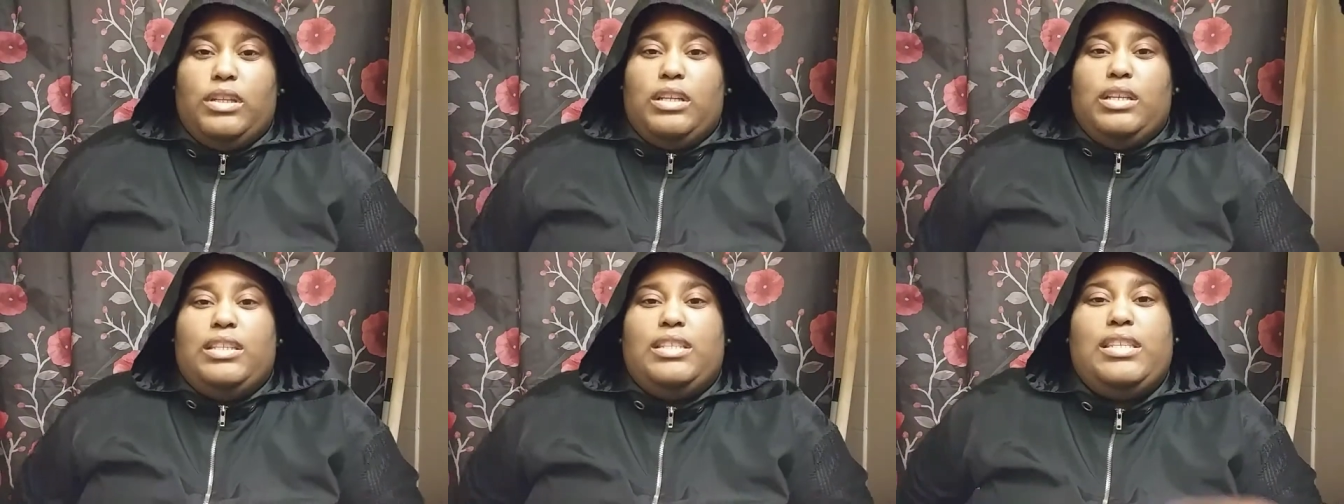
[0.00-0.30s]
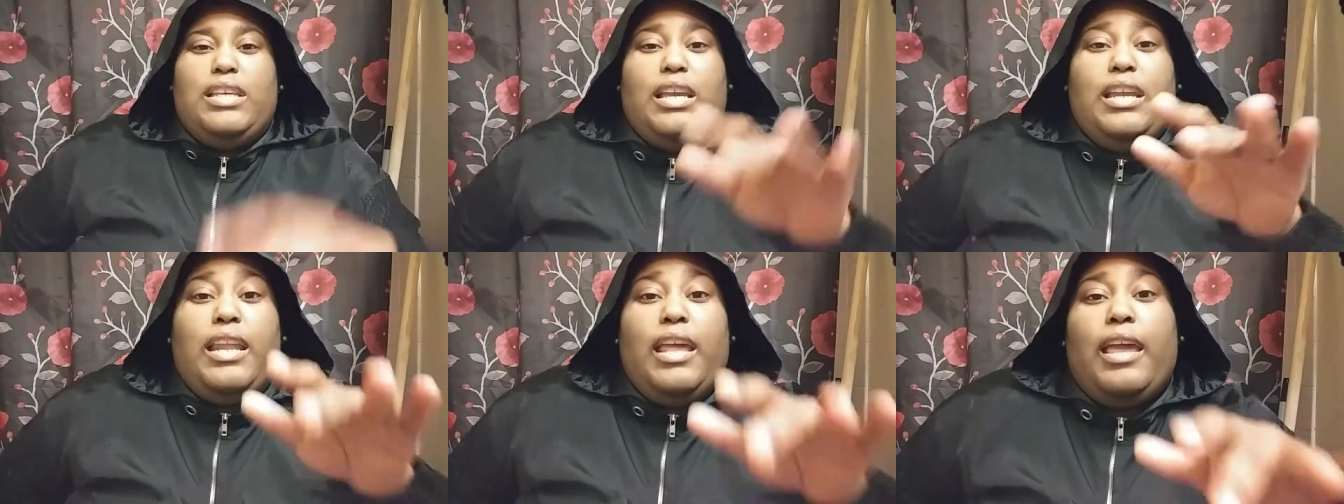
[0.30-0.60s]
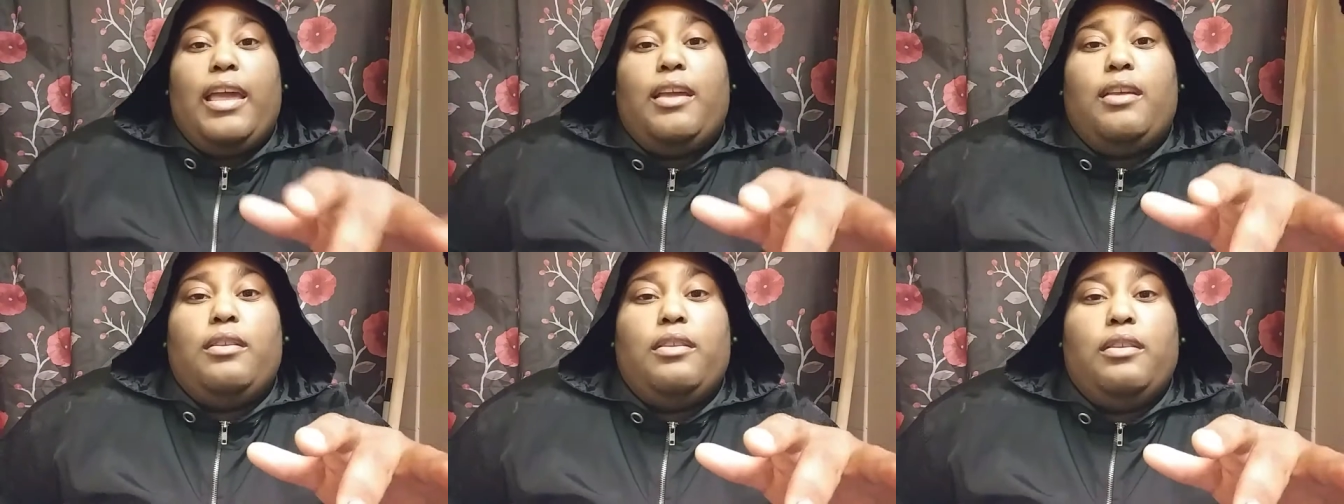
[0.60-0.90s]
say
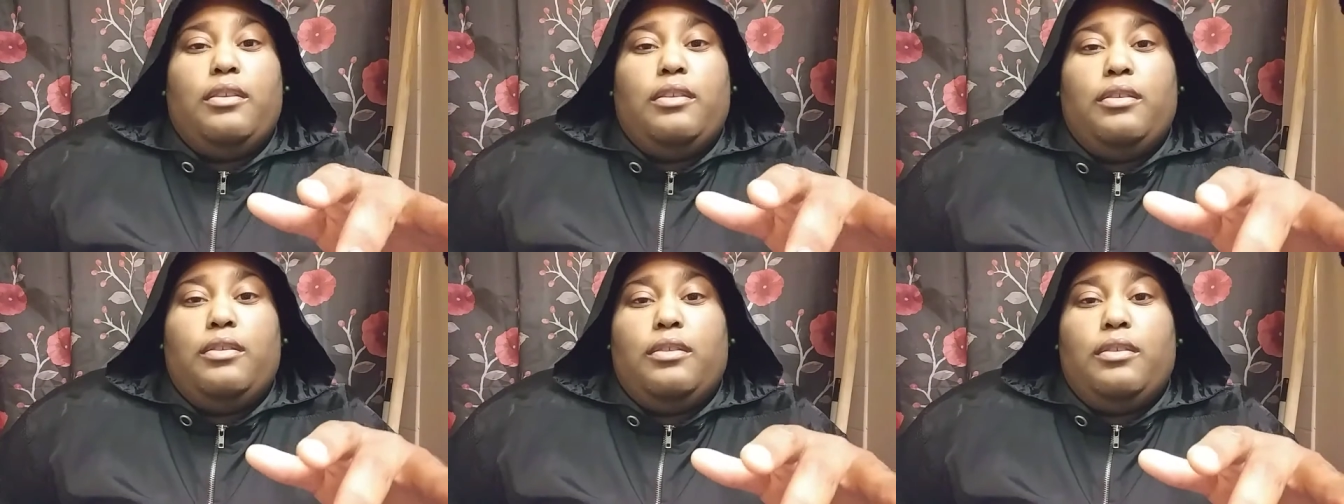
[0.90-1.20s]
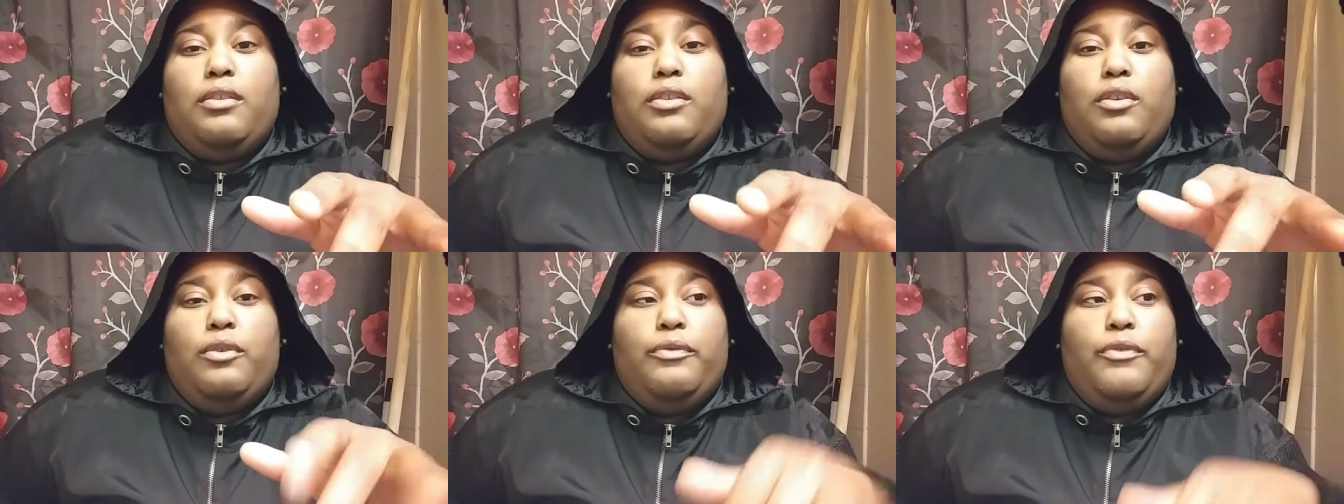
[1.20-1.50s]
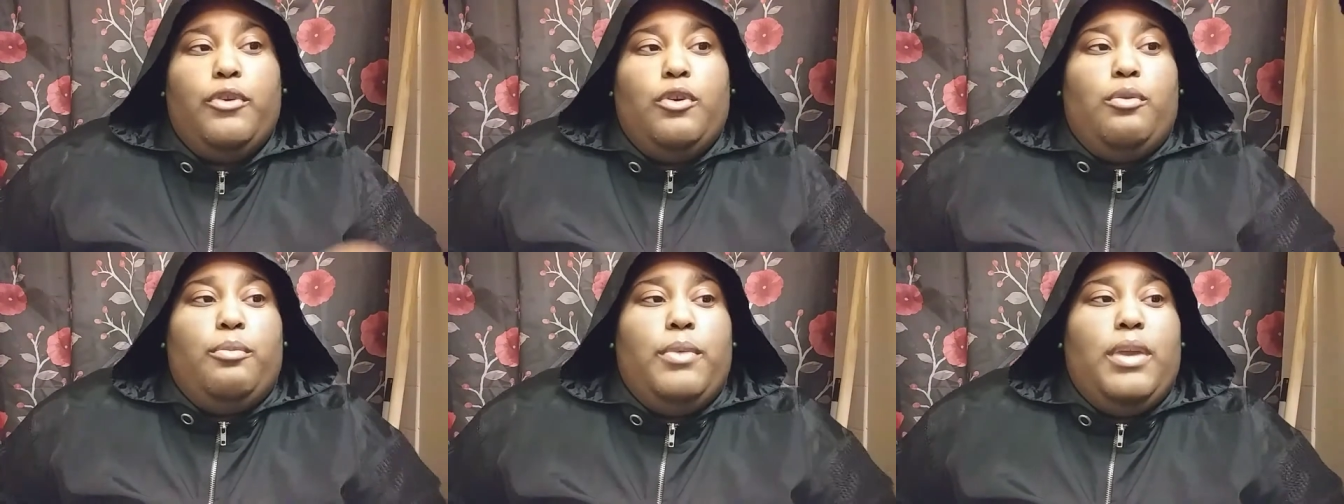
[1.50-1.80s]
that. You
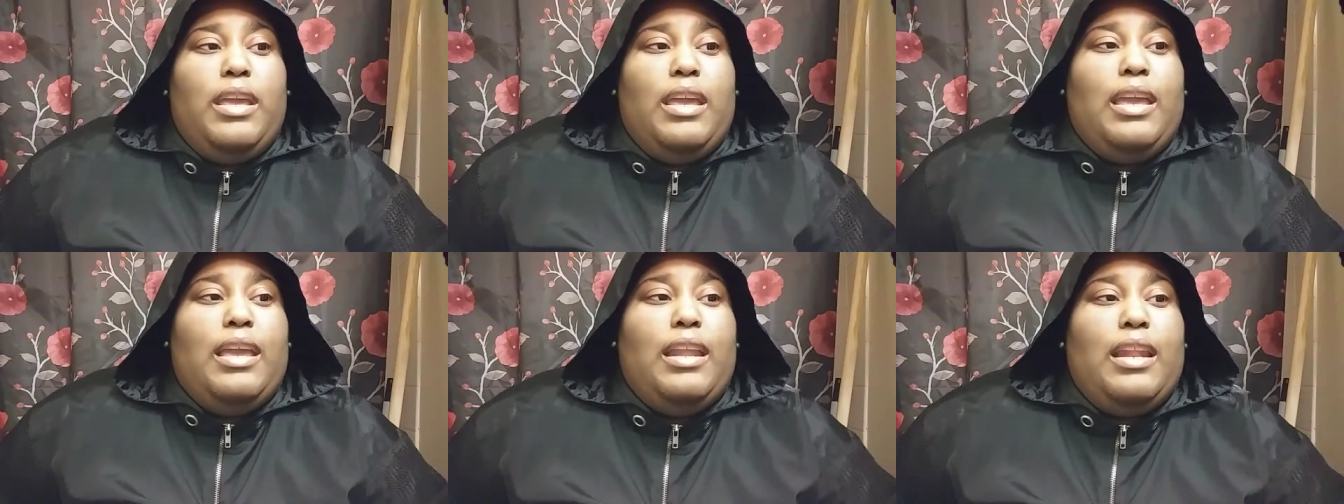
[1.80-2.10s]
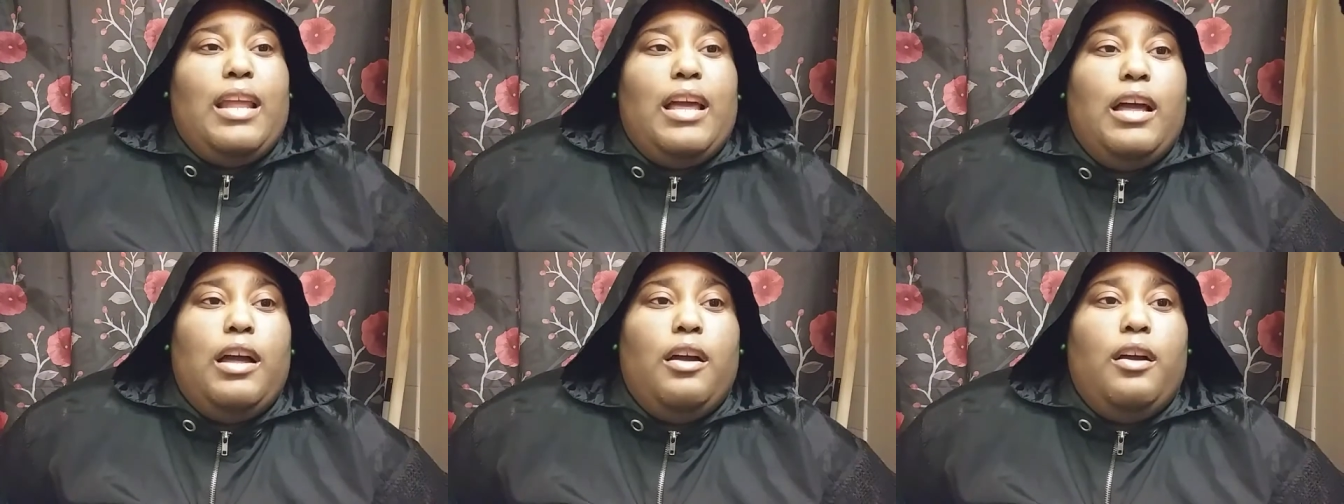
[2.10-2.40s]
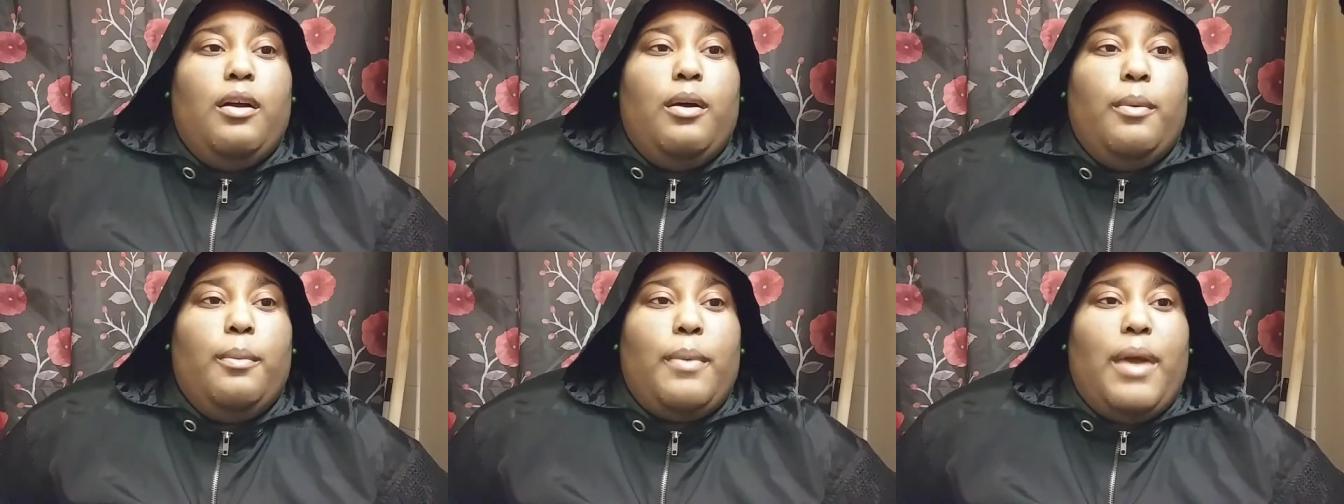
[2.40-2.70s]
feel me? And
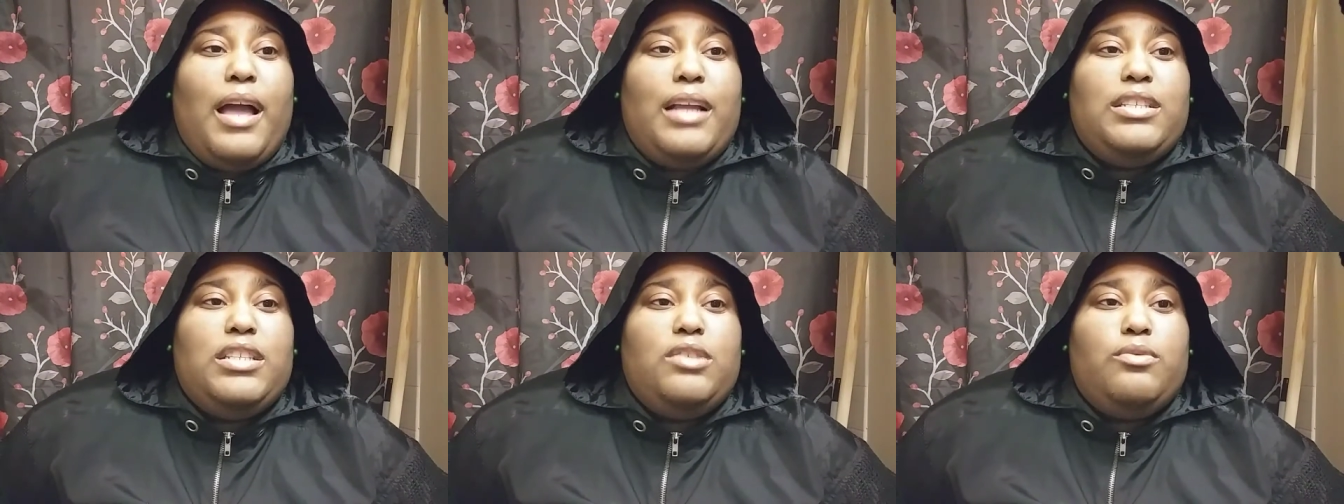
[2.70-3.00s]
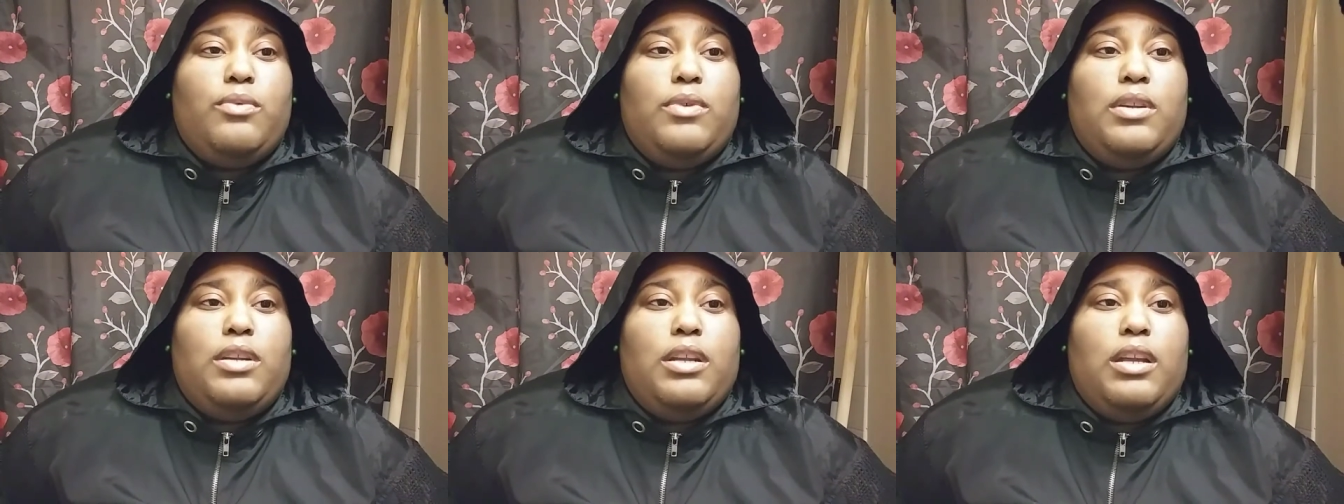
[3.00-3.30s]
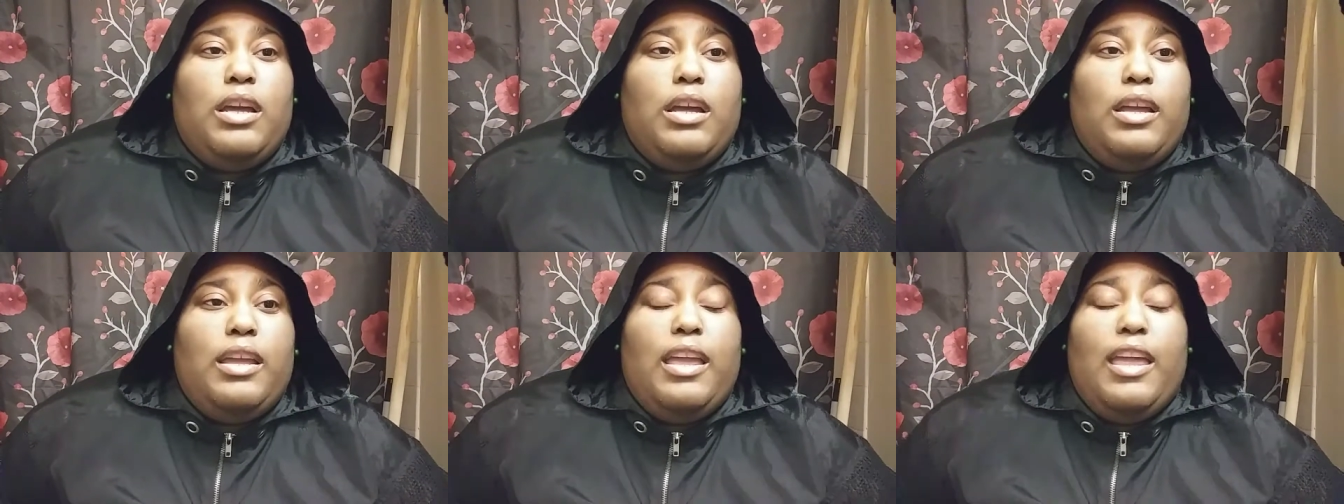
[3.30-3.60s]
um, I just want
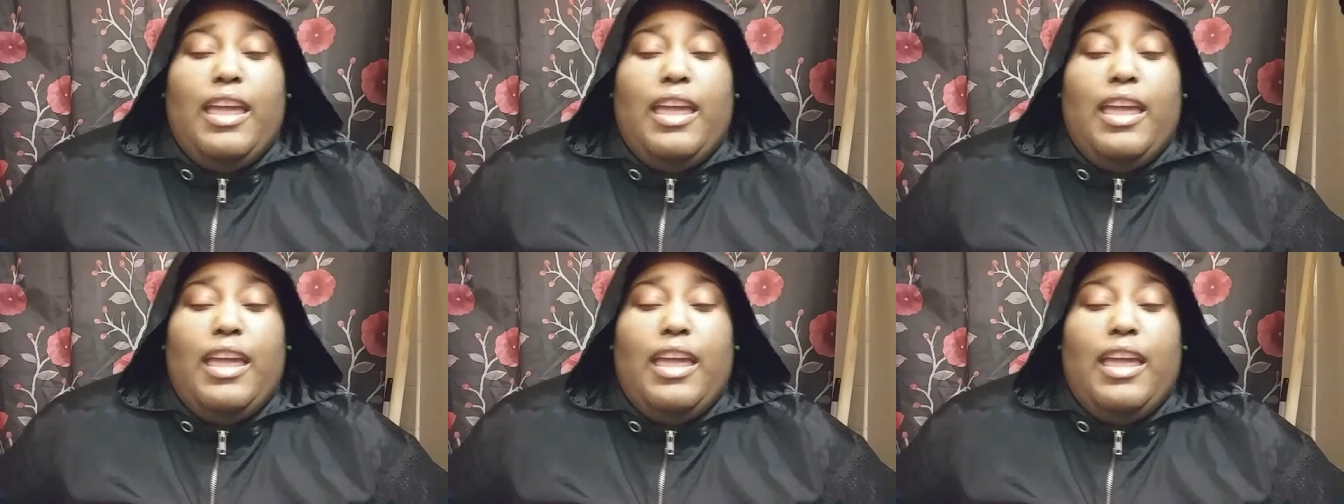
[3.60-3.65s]
to.